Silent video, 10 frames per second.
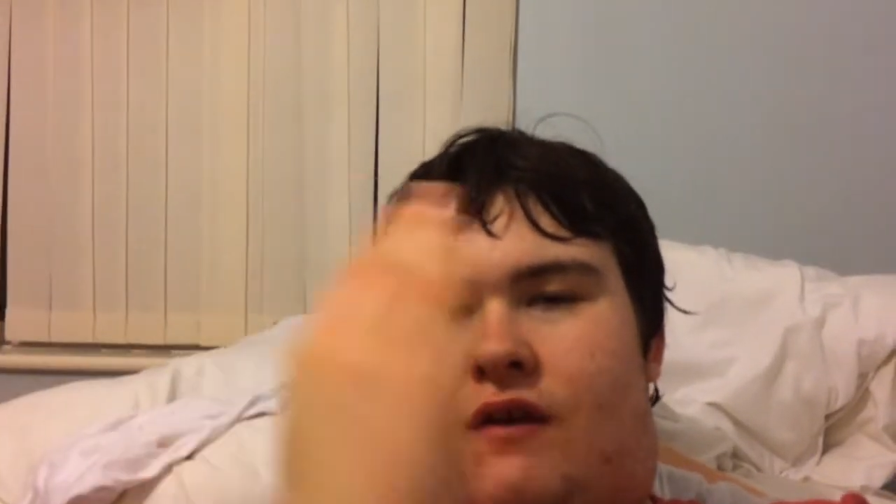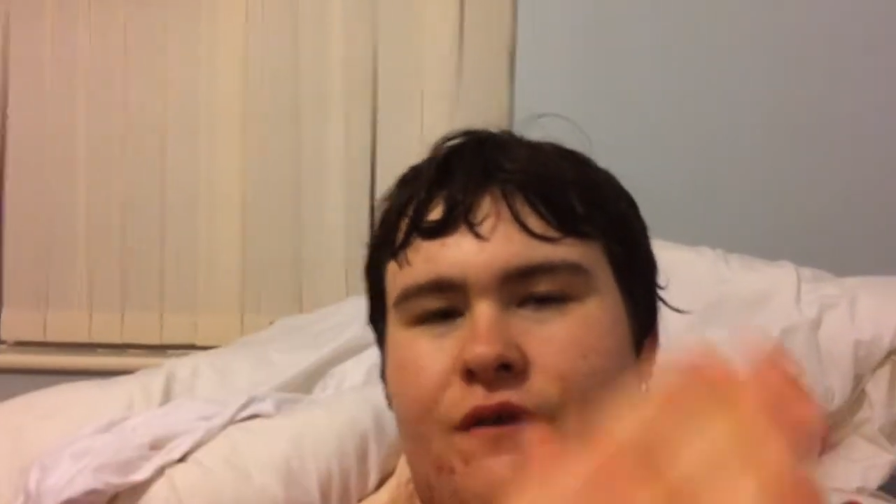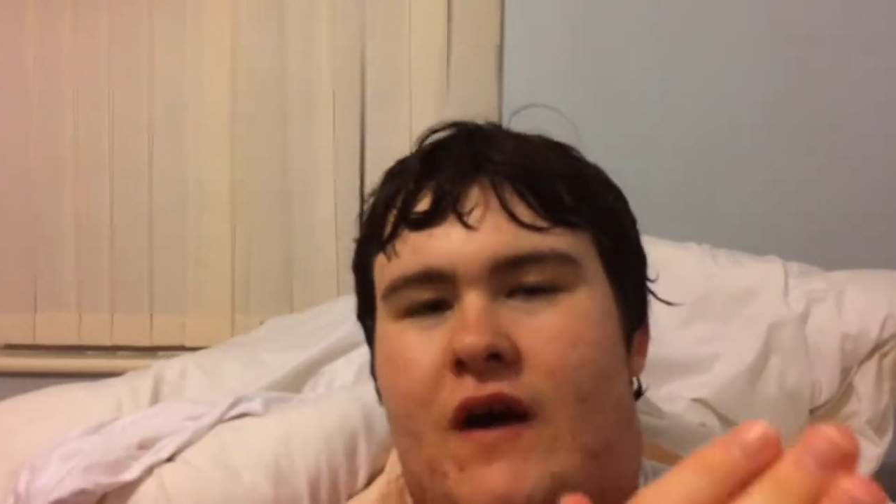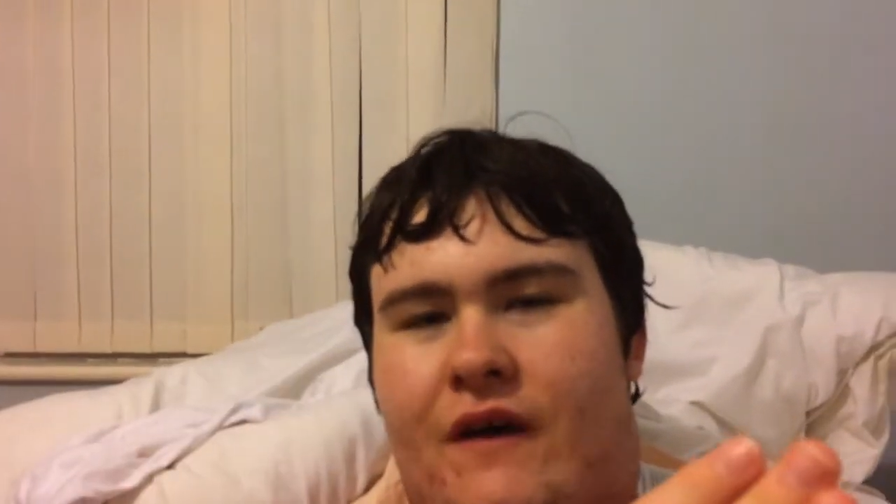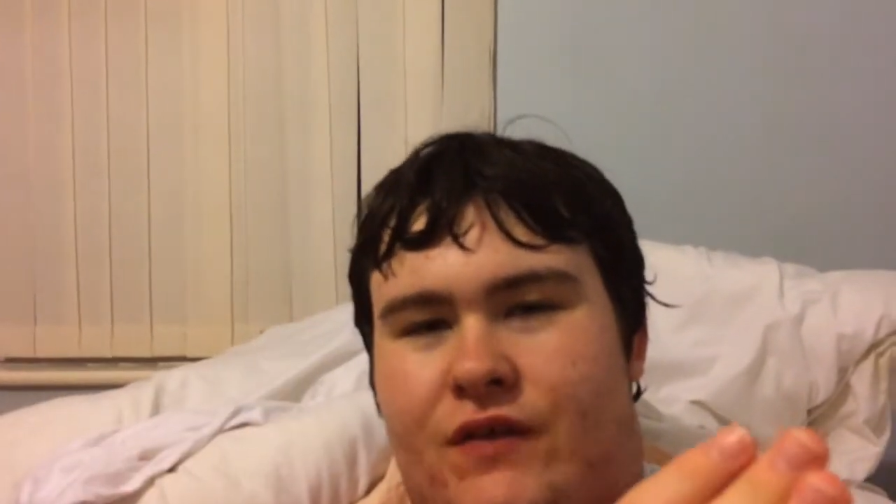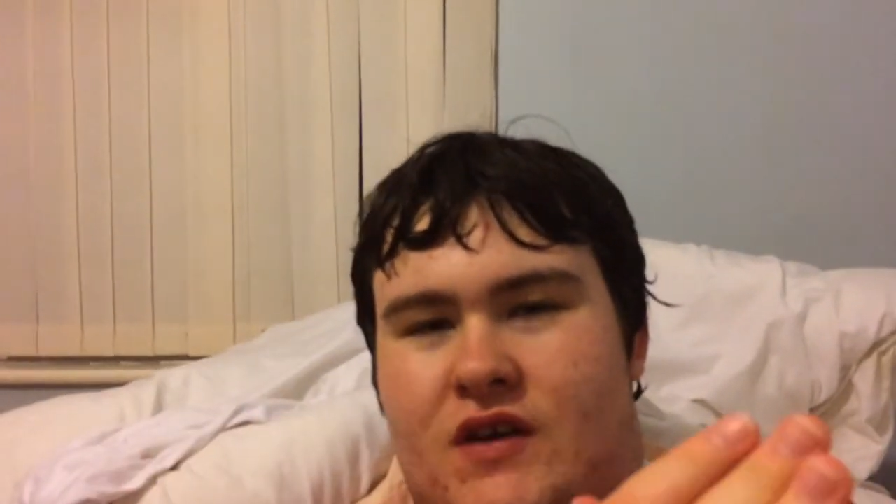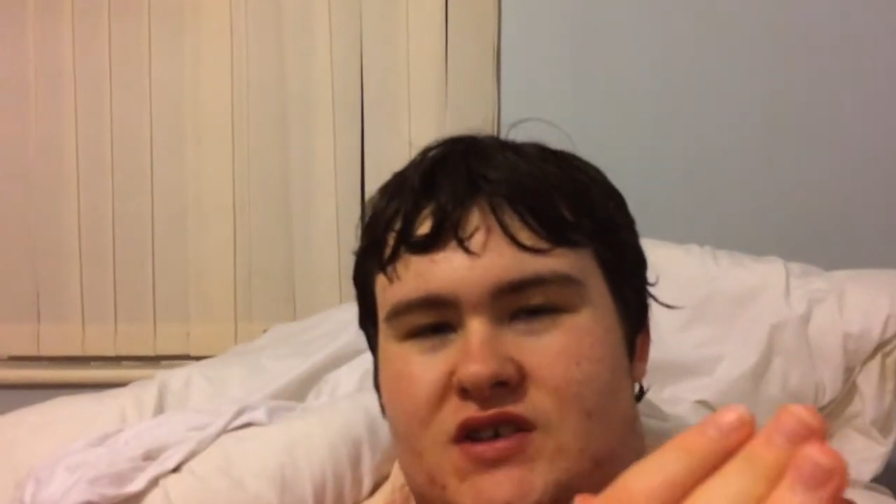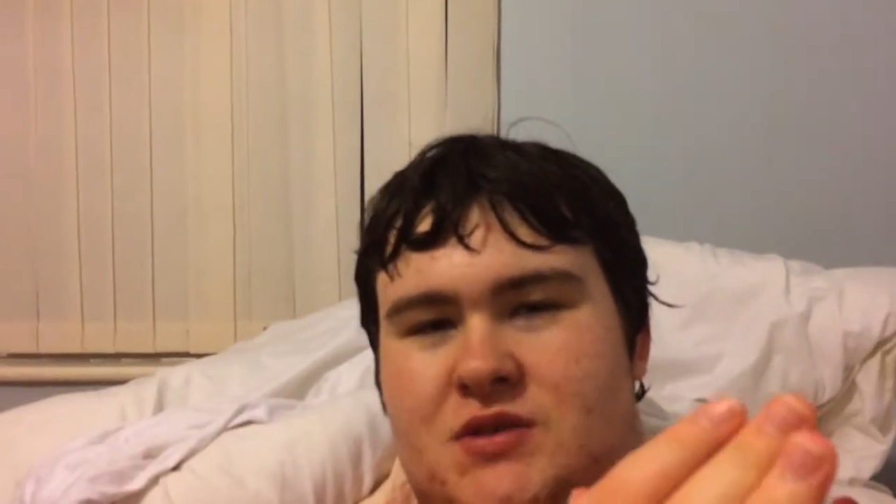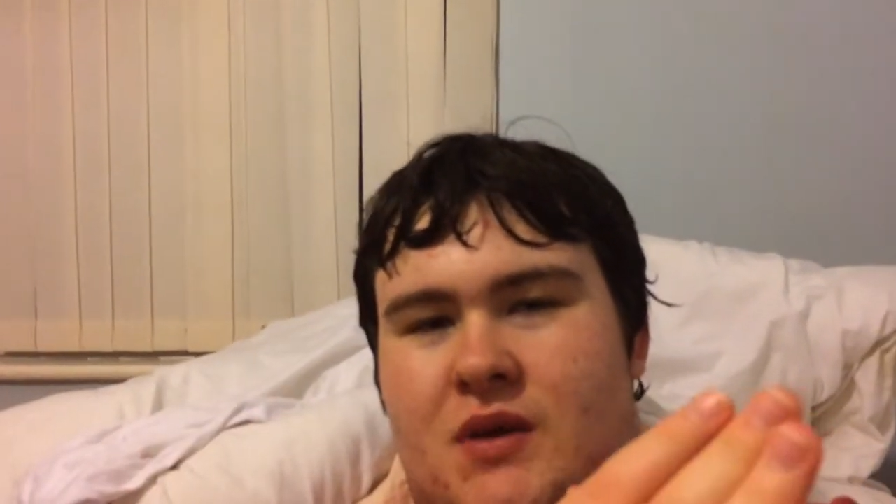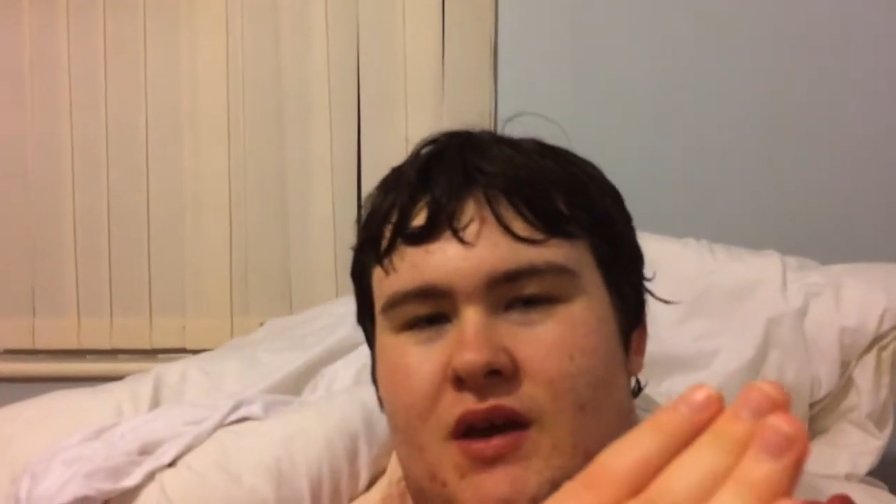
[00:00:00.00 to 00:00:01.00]
5
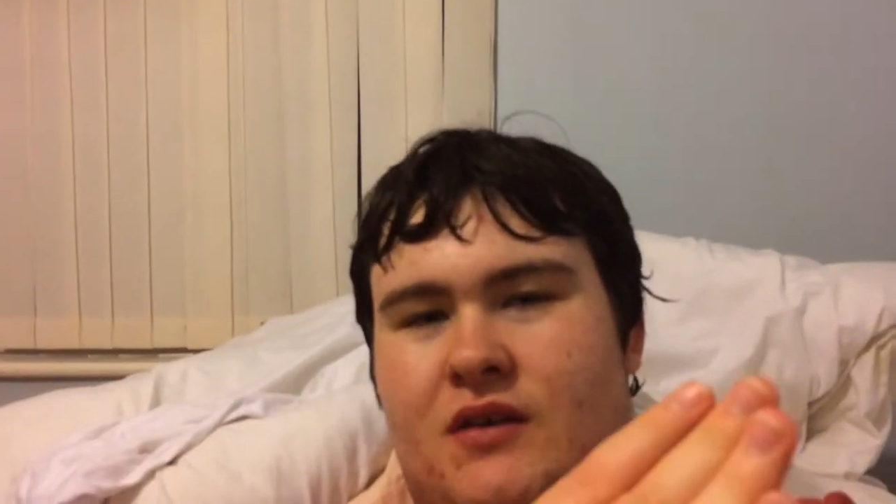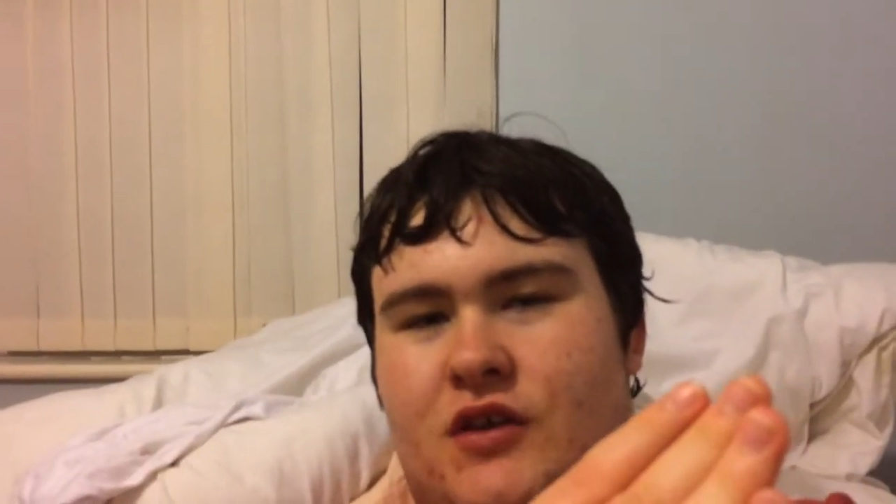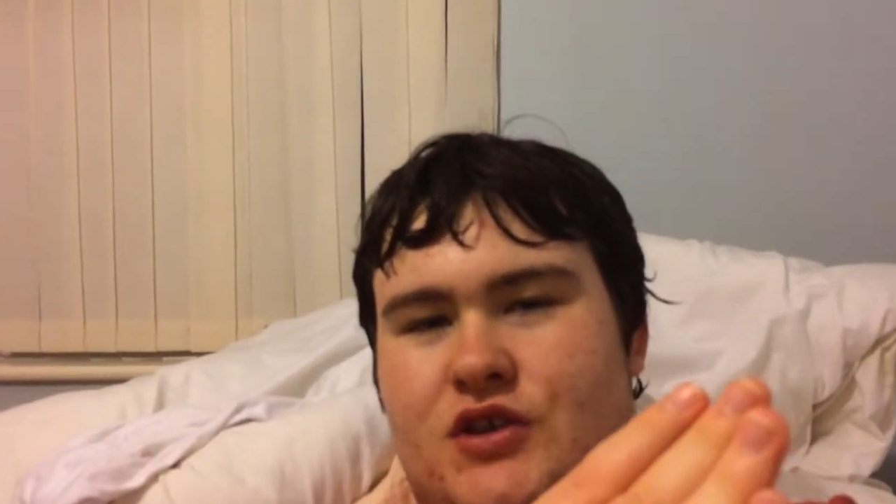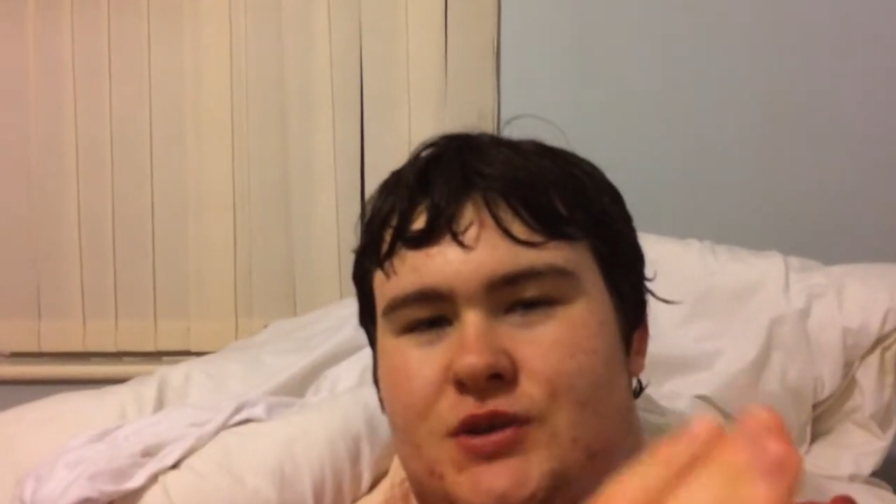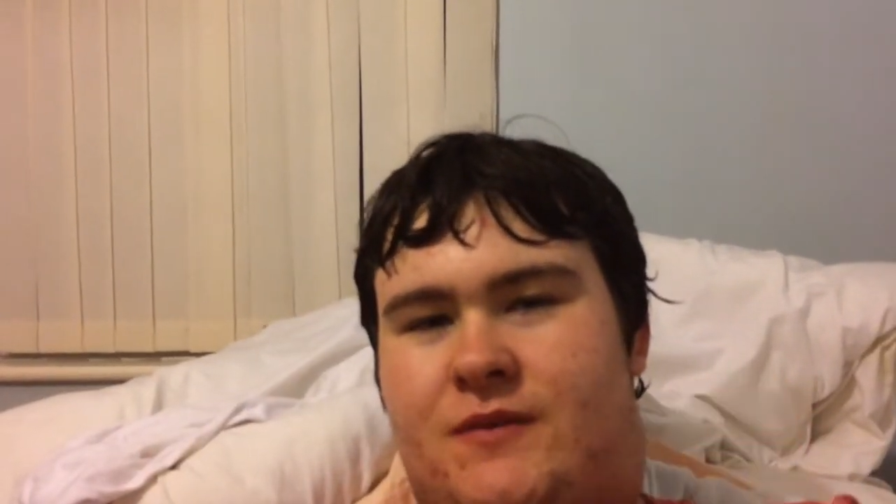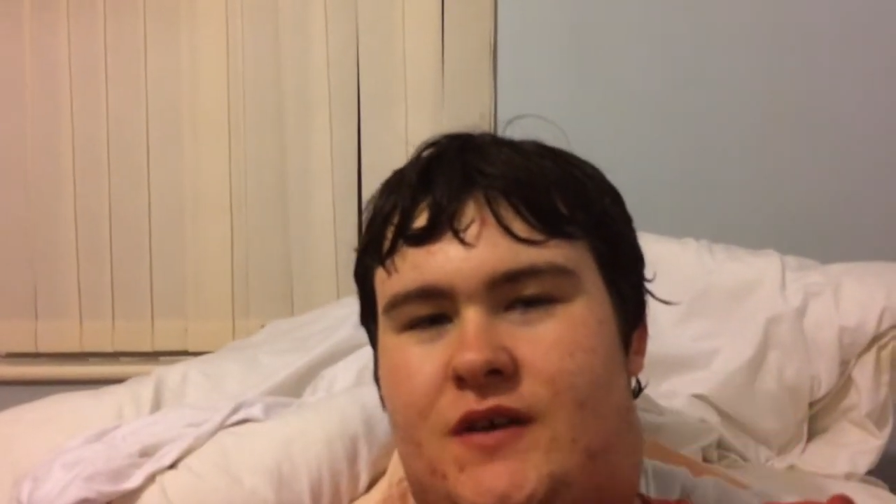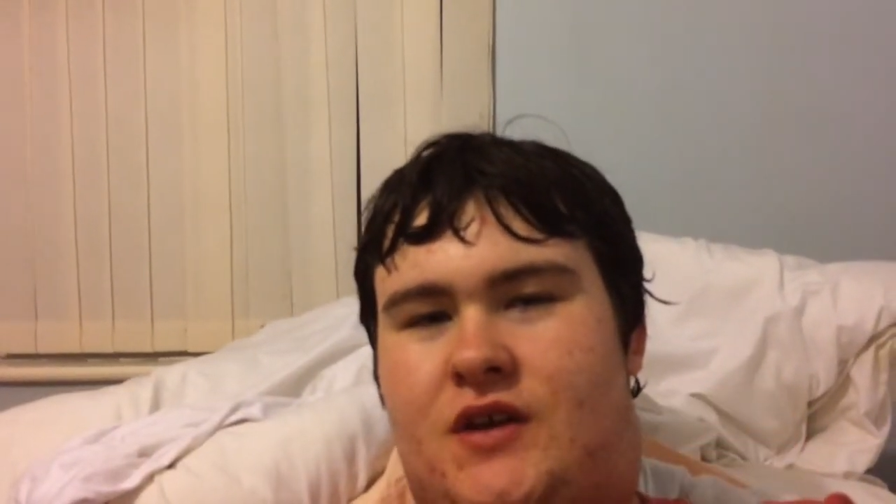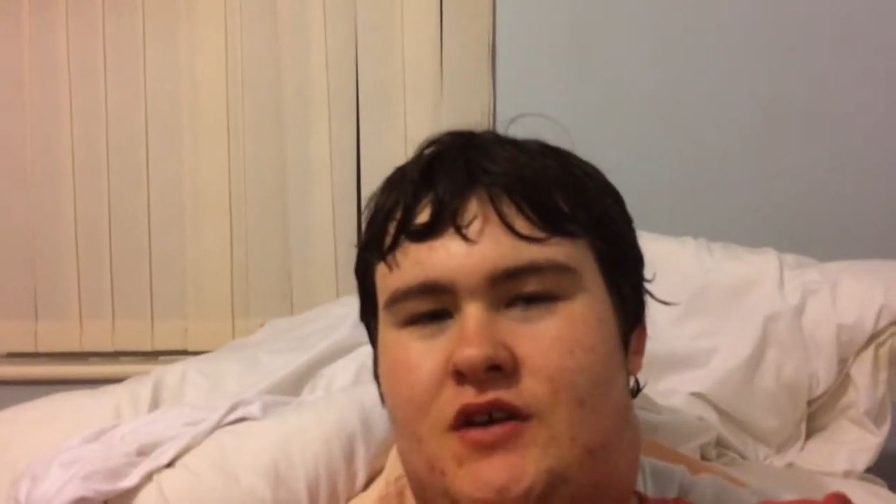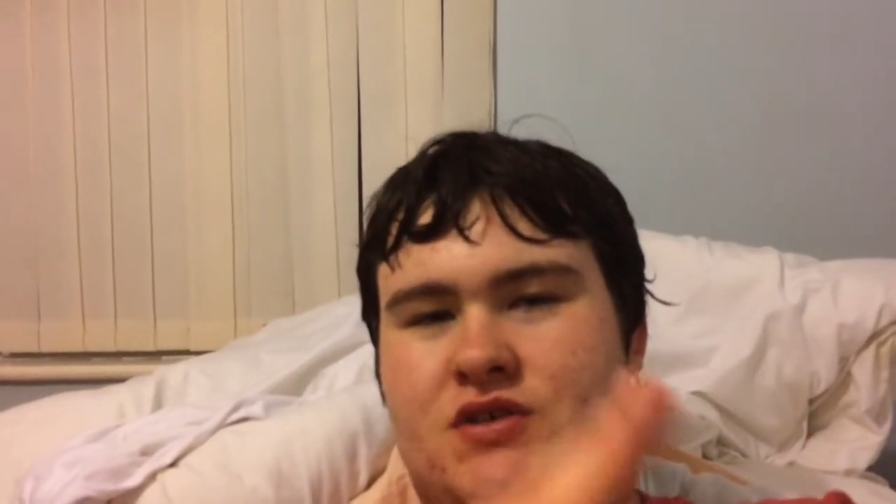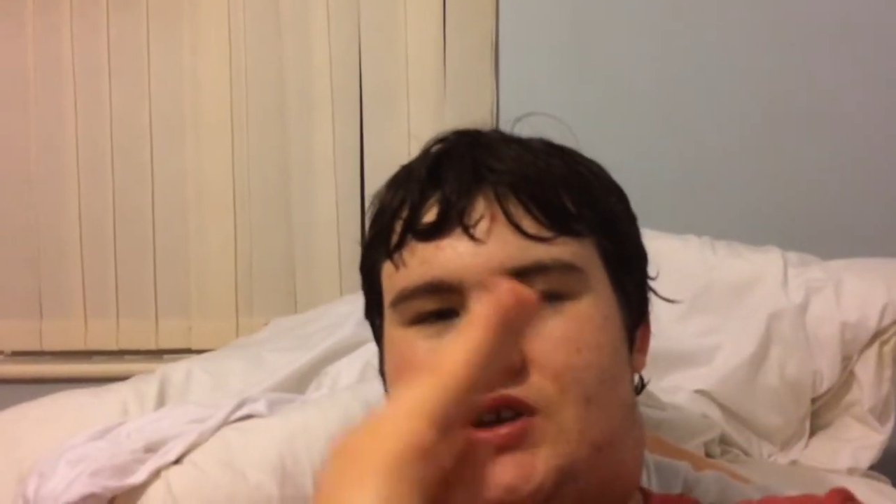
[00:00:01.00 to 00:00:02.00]
years of making YouTube
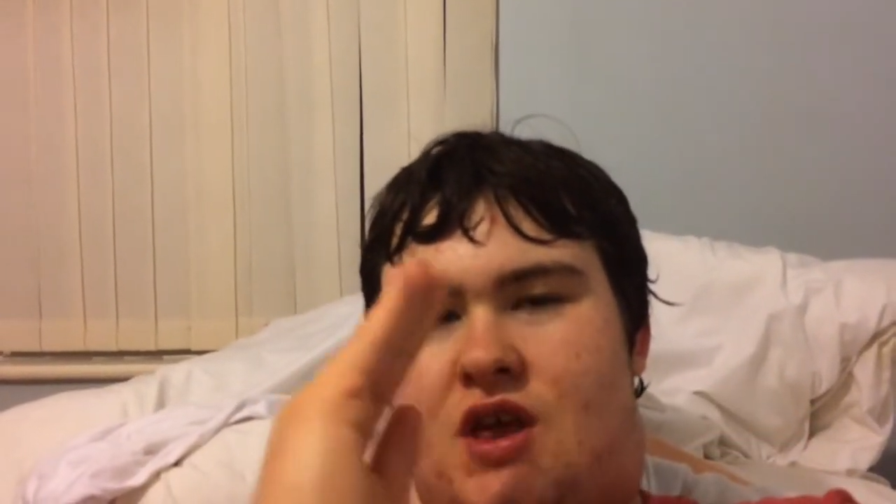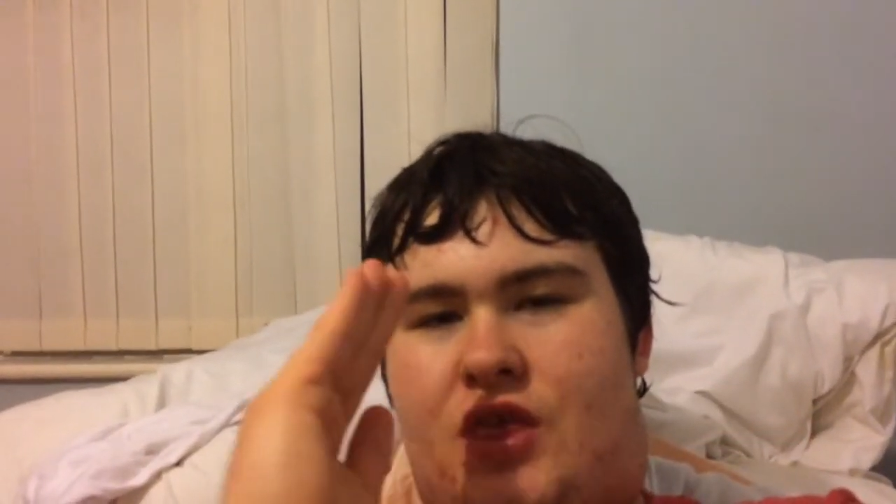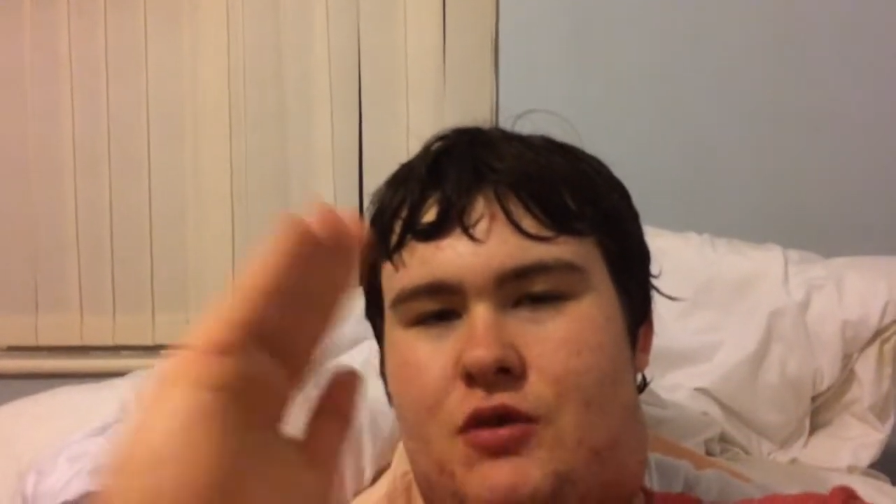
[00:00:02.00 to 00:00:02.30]
videos,